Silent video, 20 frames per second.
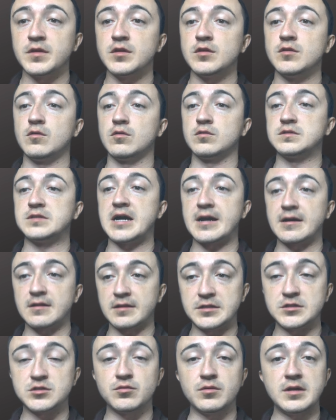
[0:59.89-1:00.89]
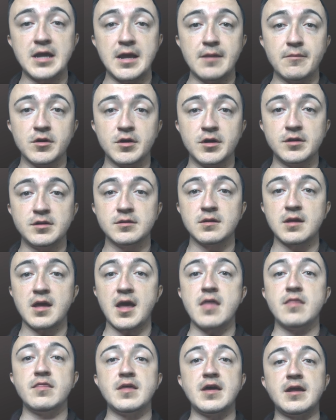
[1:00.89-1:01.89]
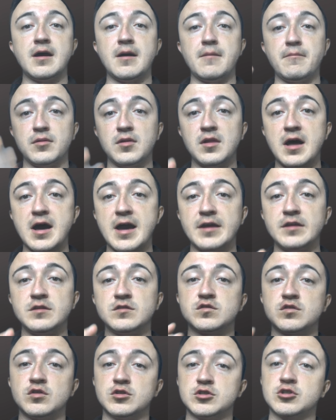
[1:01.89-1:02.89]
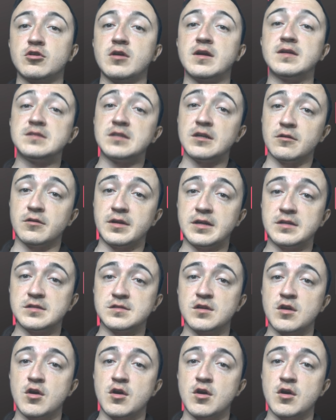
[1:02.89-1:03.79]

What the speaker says: you'll dial into a neighborhood and then apply search criterias